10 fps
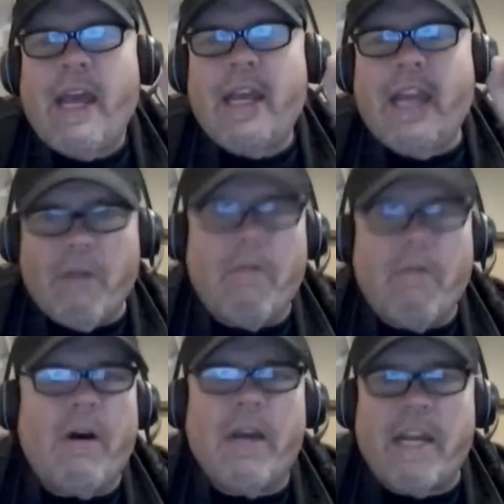Garrett
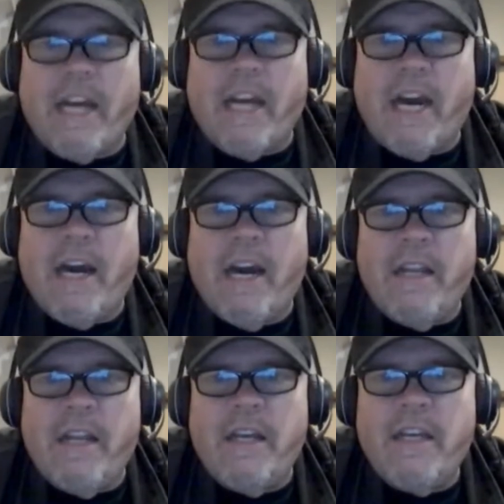Wang at a
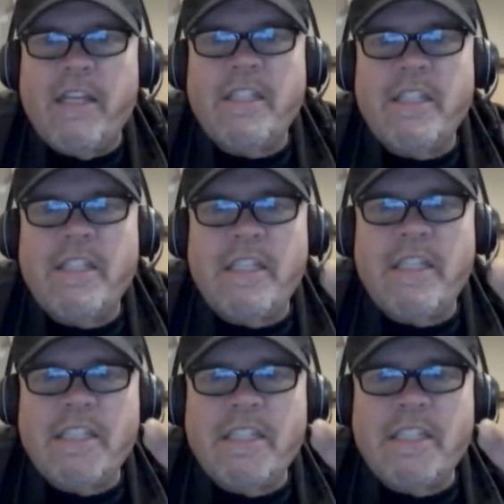con,
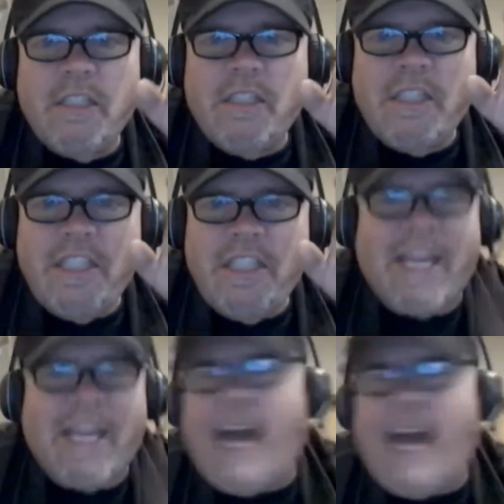you
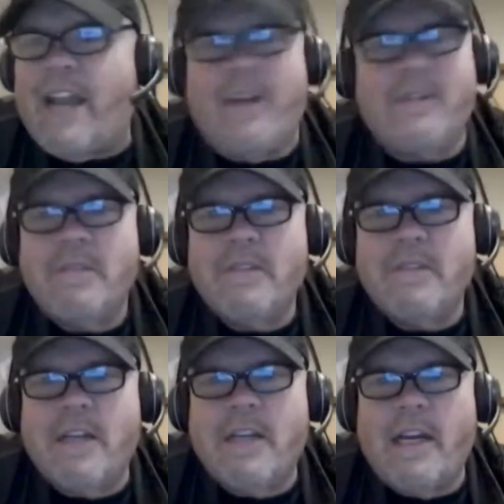gotta.
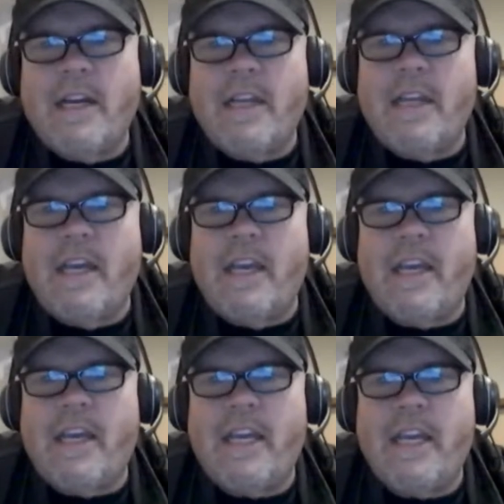
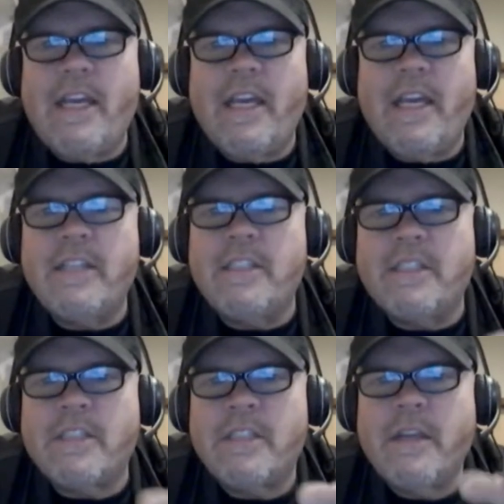He
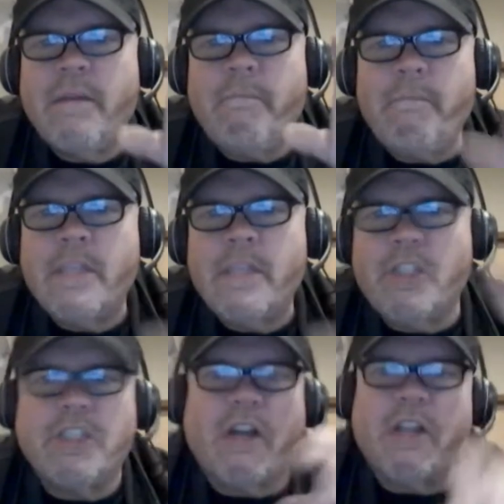is Mr.
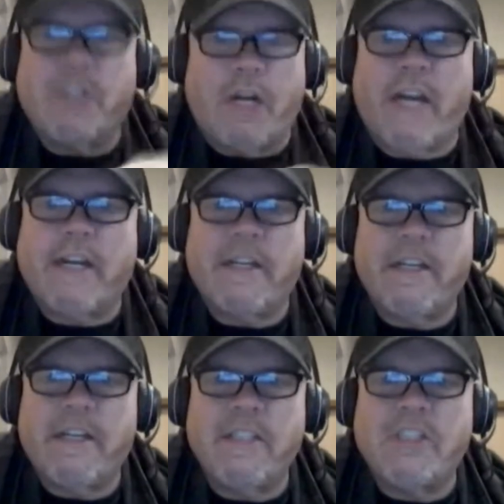Star Trek
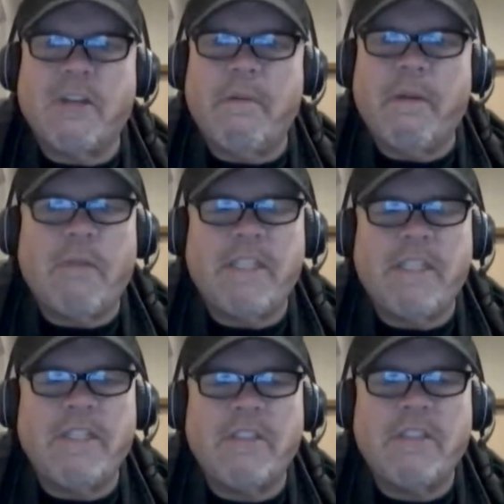in so many ways. He
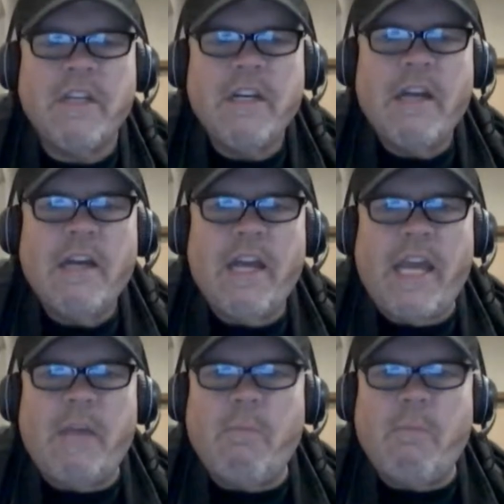is
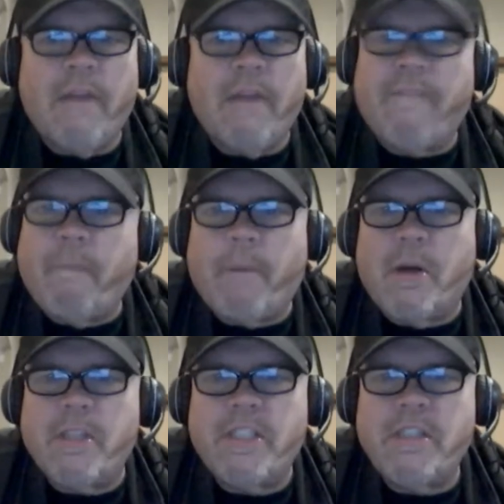a wonderful
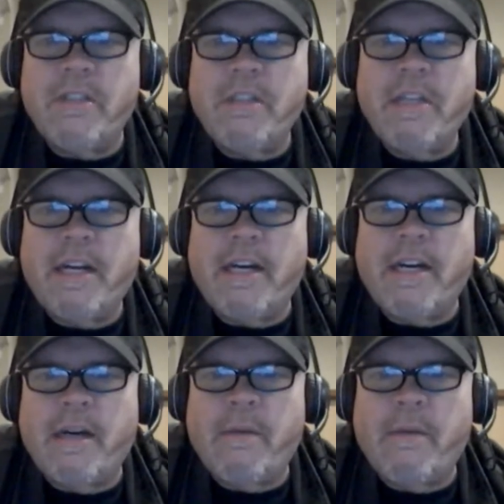person.
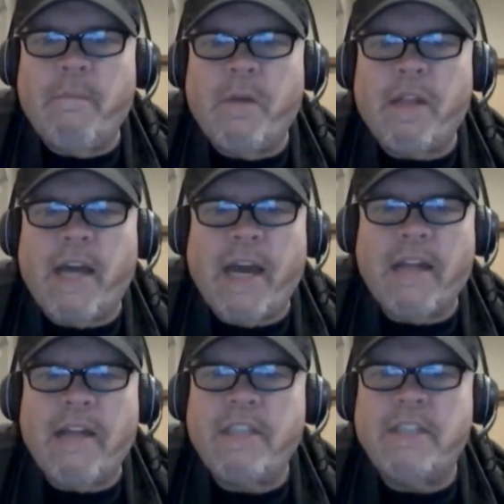One of the
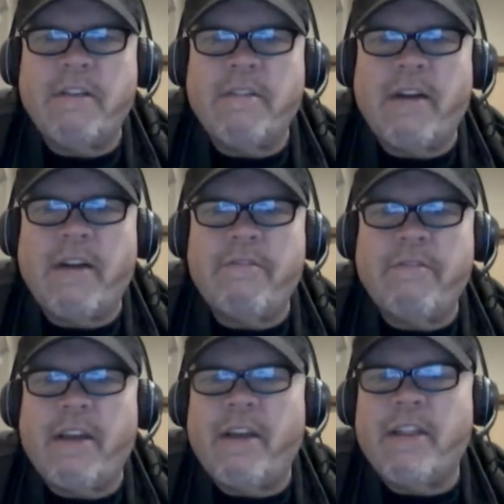highlights of
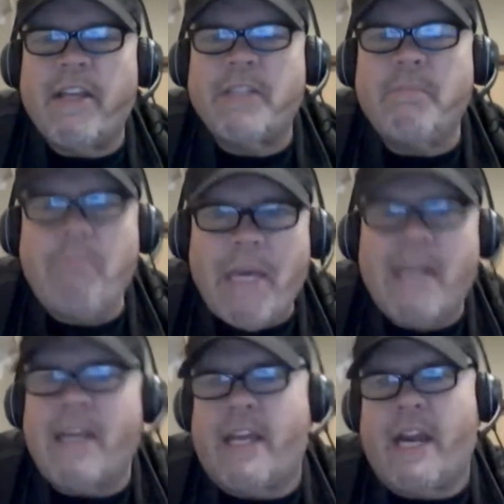anything is
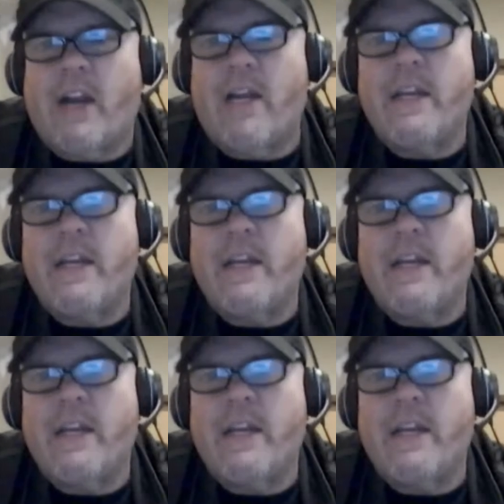meeting Garrett.